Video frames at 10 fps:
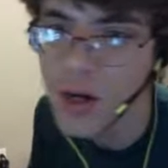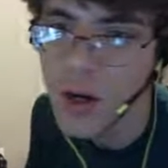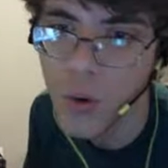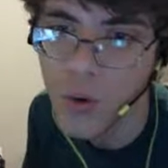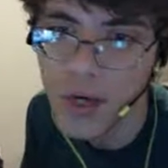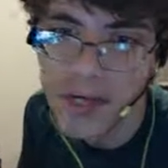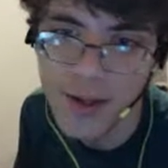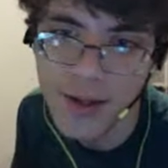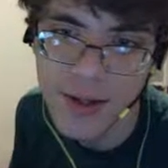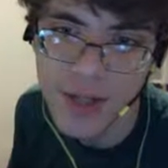or I can
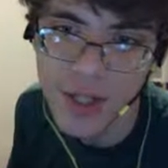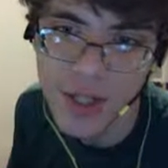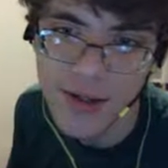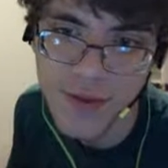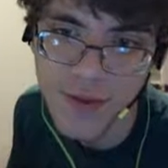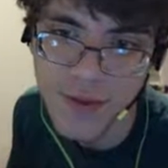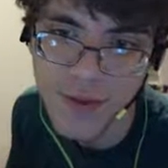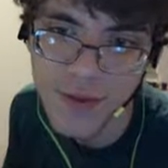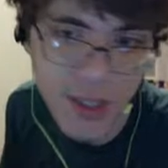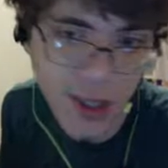download as a GIF.
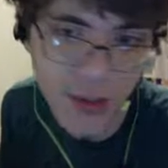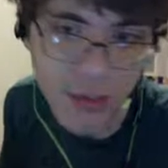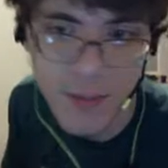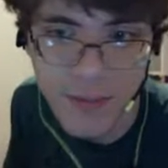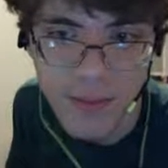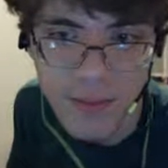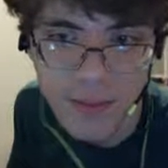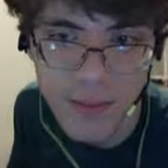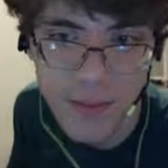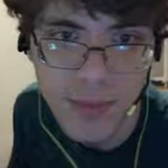So
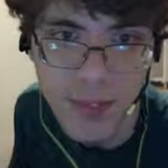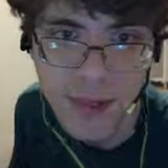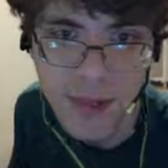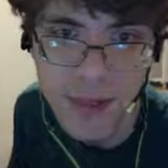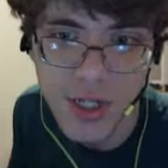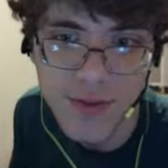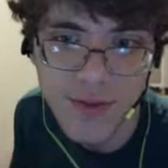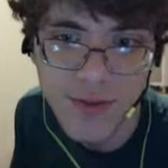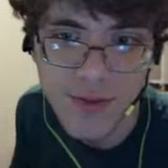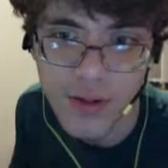download as
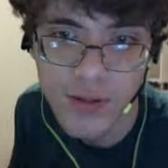GIF,